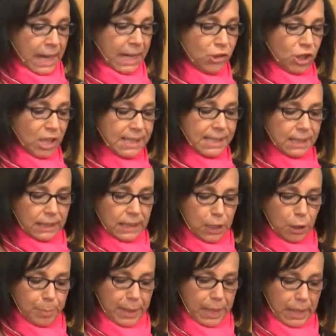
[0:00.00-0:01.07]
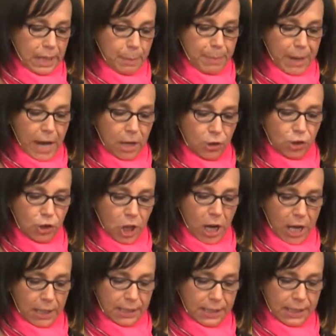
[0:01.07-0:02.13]
And just a little bit about
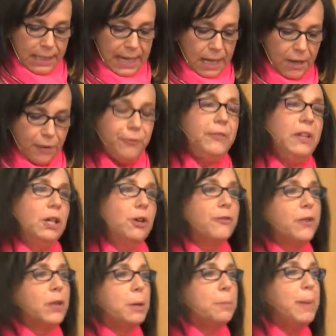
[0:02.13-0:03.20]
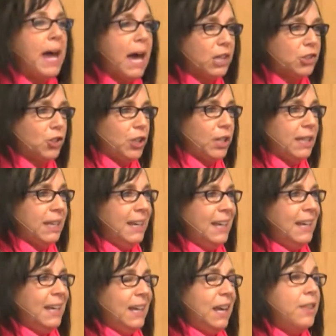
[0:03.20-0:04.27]
John to get a feel for the passion
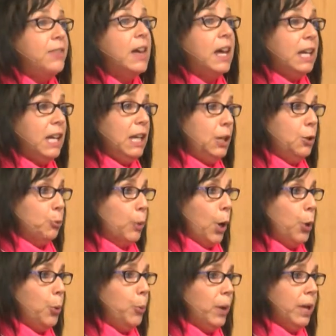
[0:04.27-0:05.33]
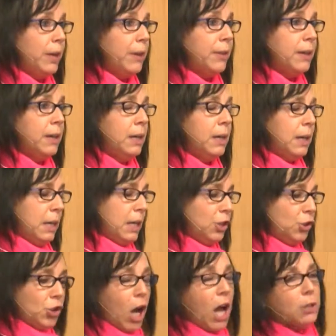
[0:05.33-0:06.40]
that he wrote with.
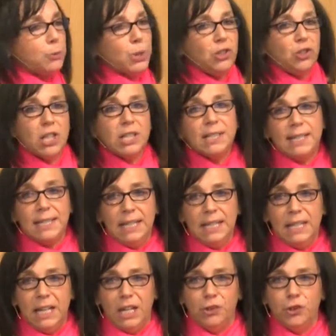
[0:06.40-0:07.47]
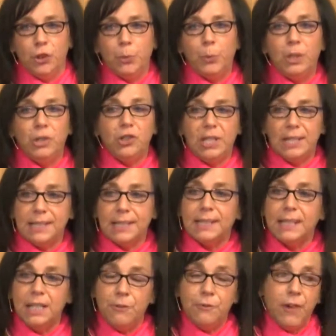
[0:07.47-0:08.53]
John was just a teenager when
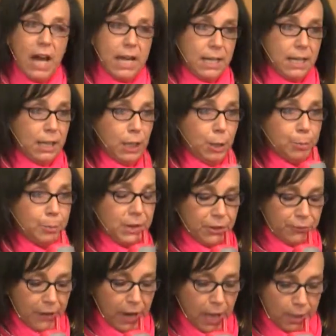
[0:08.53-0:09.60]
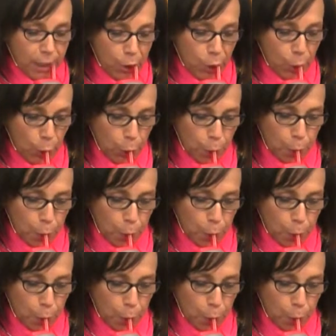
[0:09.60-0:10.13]
Jesus invited him to follow.